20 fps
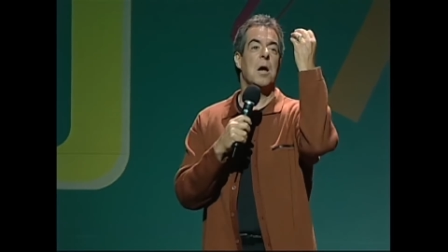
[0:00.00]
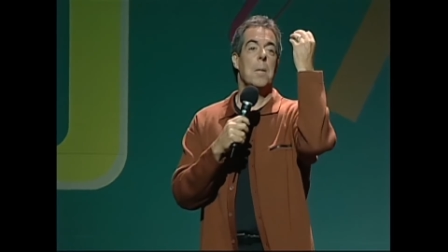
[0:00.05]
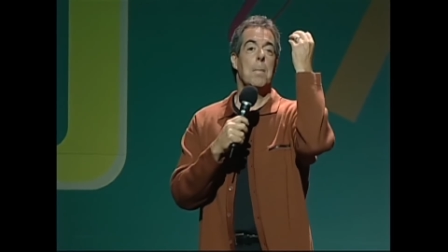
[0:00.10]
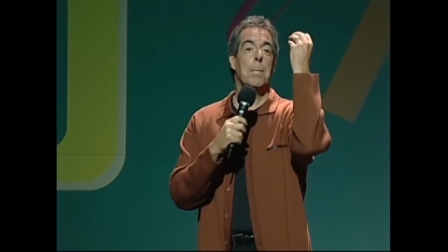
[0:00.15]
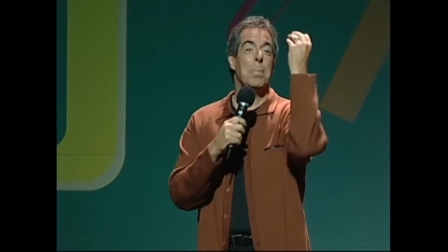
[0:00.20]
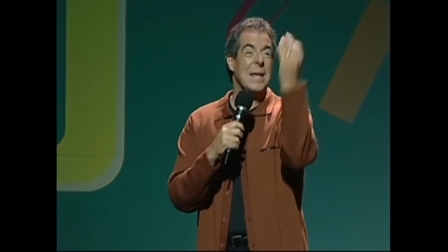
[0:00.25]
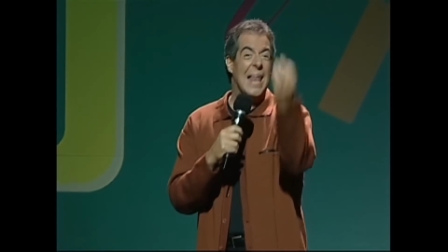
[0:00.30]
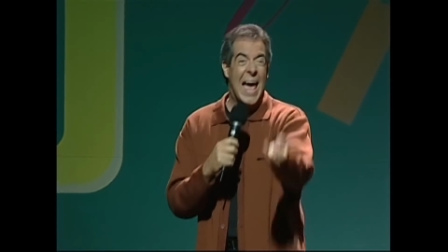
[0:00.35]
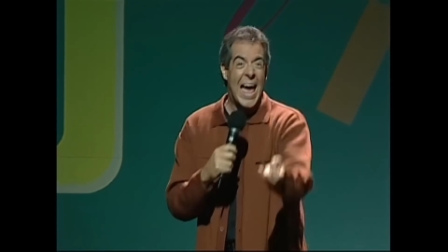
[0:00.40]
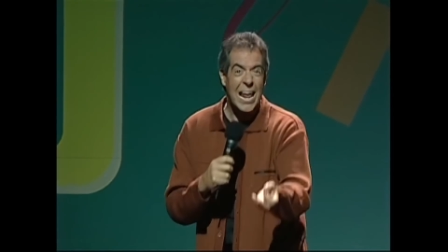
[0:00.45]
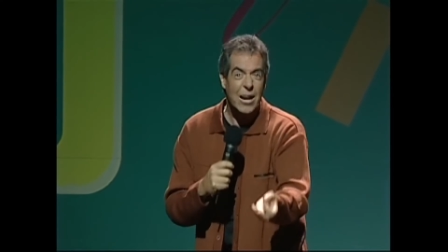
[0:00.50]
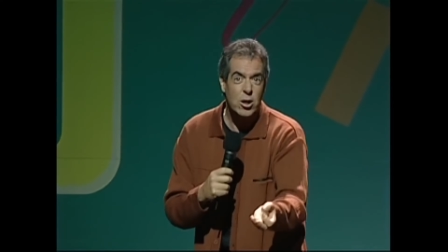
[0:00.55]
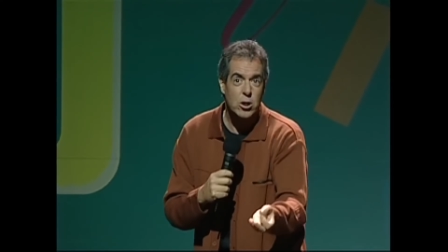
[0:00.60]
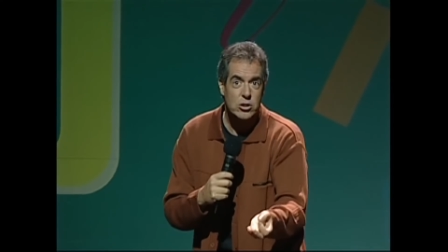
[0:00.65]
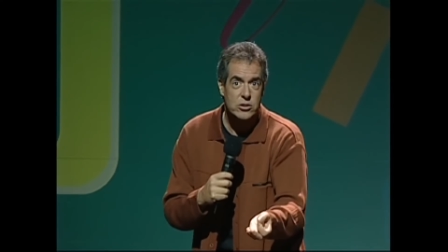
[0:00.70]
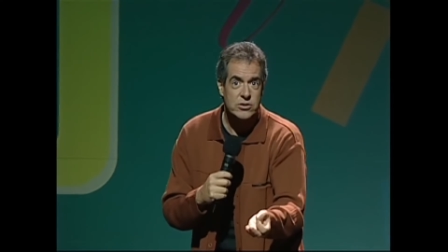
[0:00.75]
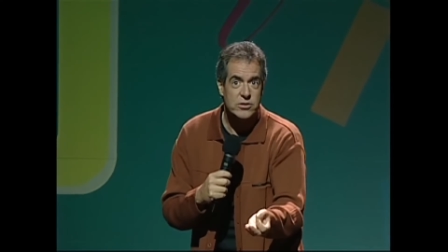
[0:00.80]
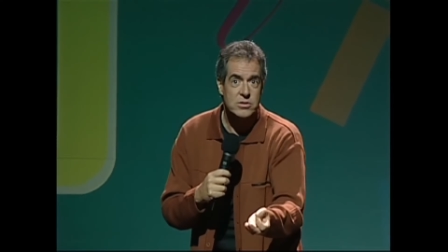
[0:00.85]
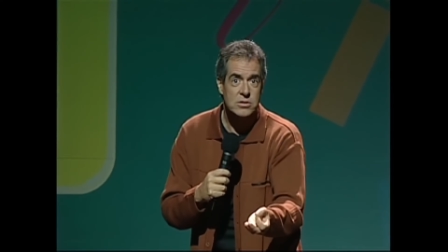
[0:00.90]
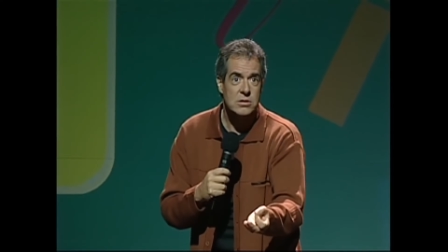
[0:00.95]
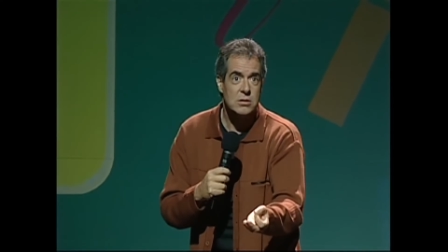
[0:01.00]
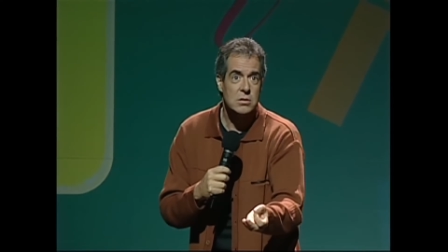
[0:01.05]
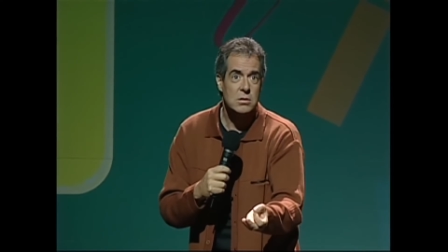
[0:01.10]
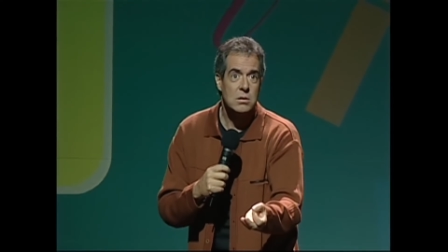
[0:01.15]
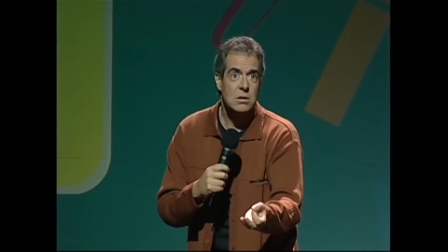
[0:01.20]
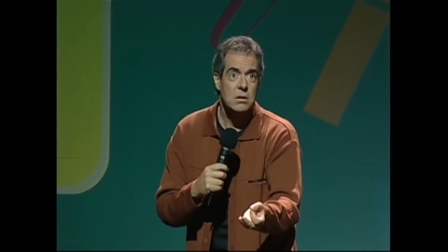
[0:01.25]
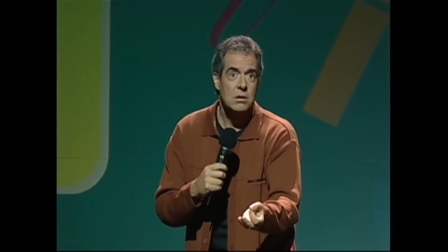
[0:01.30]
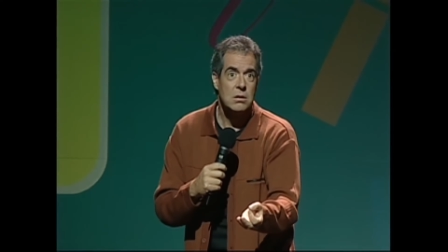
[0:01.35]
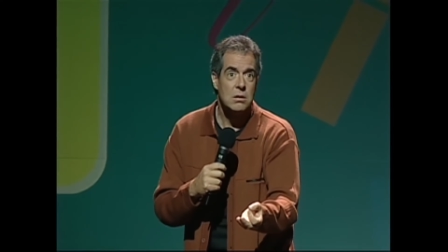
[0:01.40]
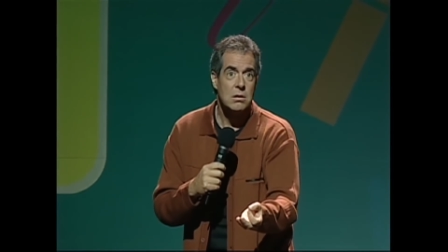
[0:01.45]
bladders.
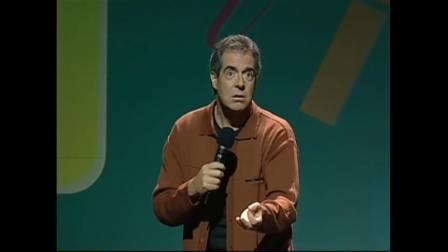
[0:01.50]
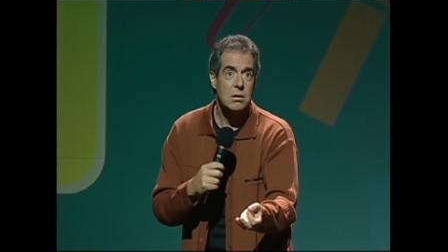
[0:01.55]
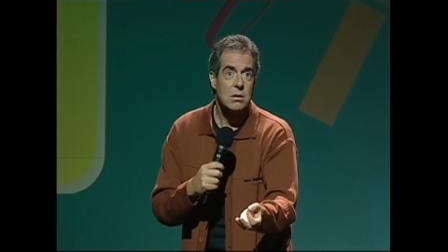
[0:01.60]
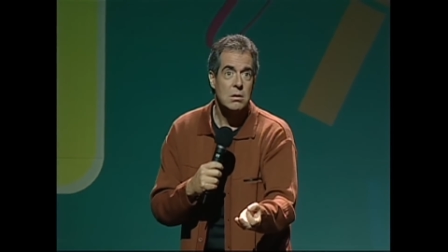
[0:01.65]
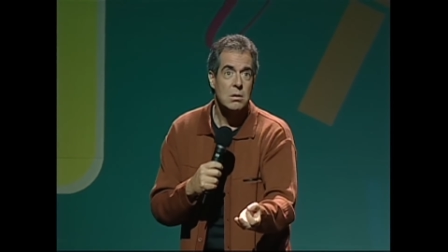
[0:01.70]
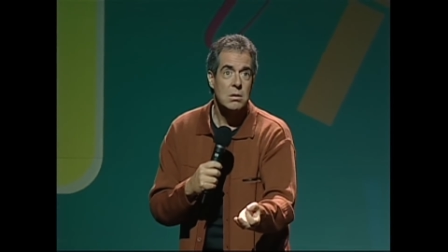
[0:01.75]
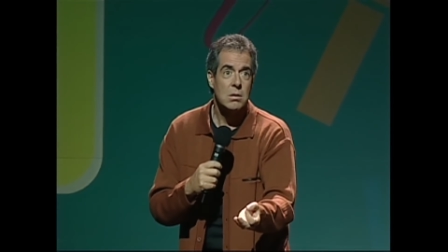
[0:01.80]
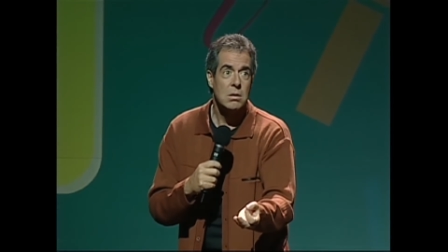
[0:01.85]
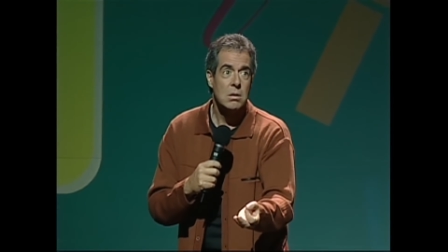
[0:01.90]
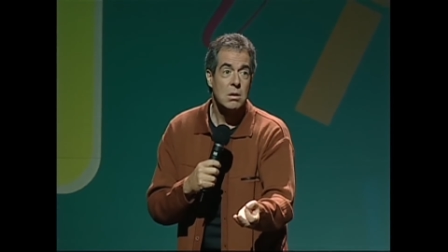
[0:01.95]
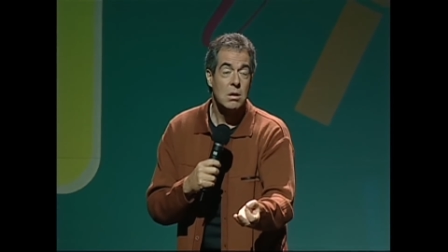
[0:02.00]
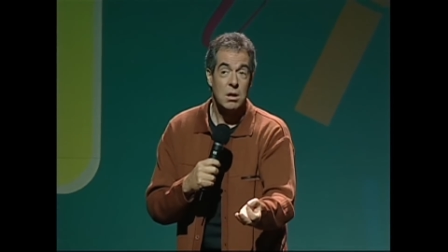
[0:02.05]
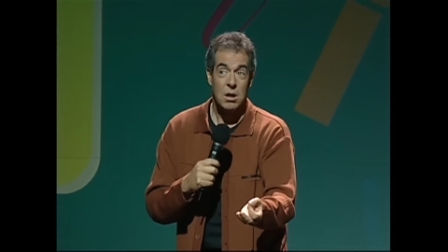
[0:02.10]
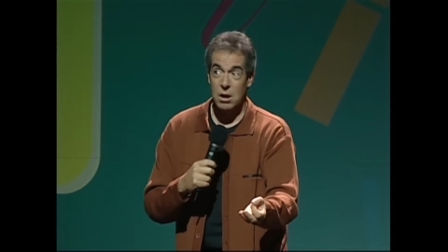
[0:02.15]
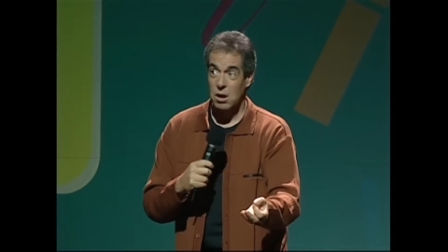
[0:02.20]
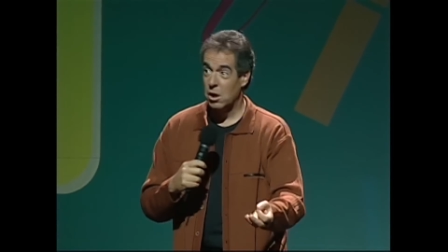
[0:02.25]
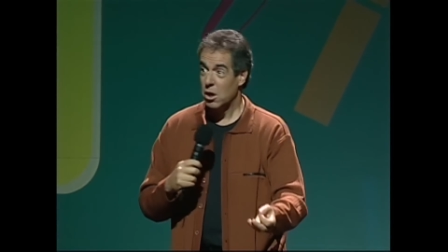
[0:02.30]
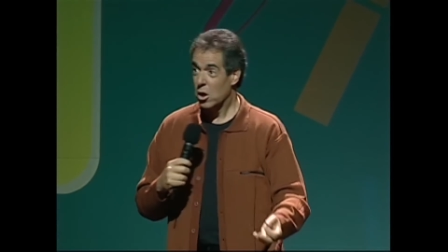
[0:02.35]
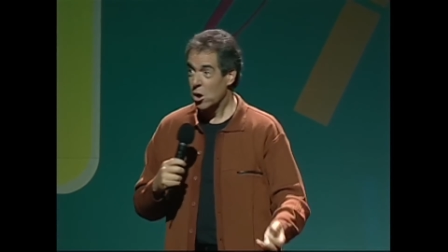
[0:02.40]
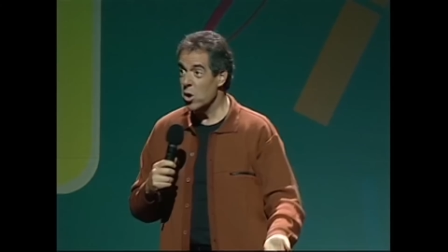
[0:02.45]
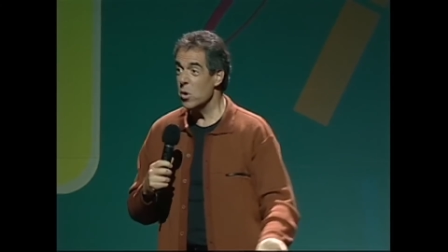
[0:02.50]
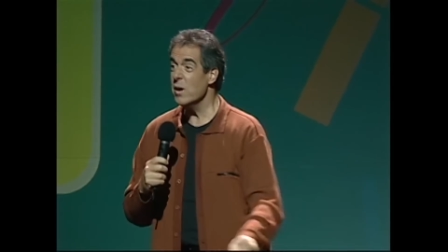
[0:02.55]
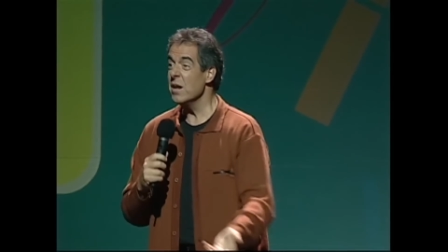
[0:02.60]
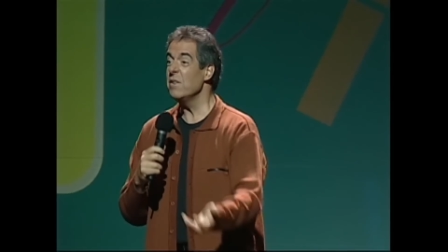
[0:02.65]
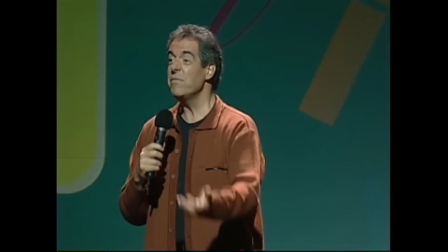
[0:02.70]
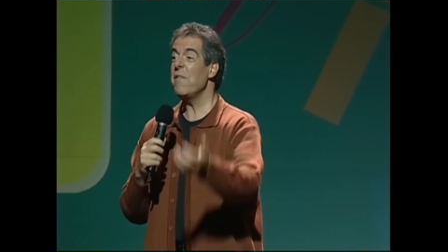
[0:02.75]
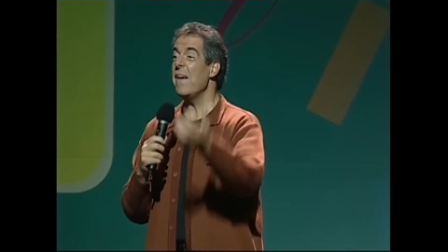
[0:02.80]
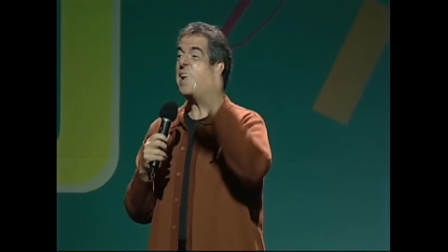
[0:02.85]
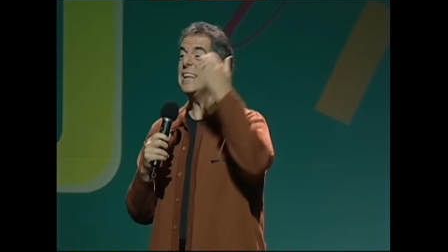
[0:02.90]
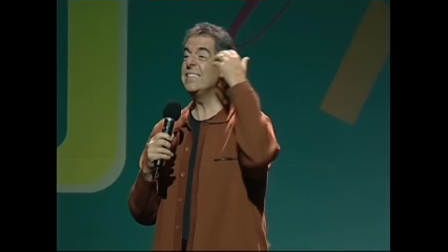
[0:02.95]

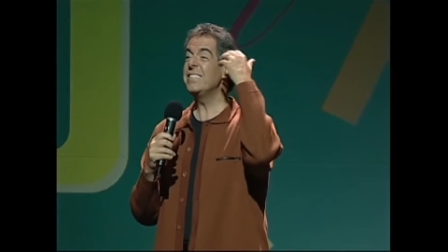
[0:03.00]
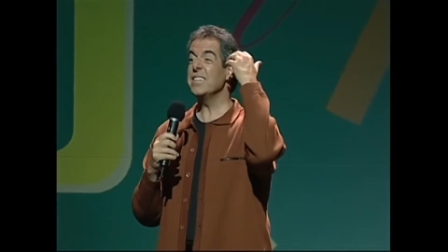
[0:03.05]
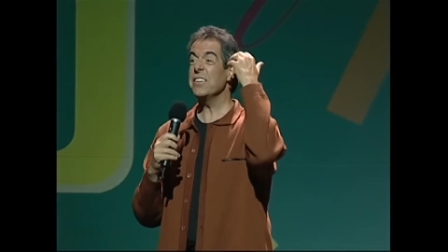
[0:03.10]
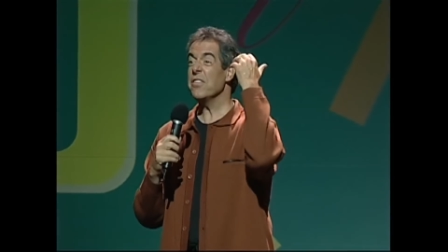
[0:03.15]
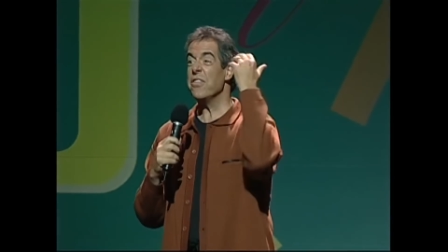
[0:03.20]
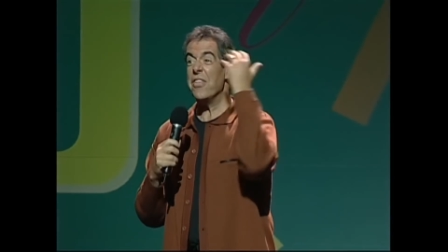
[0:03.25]
Who invented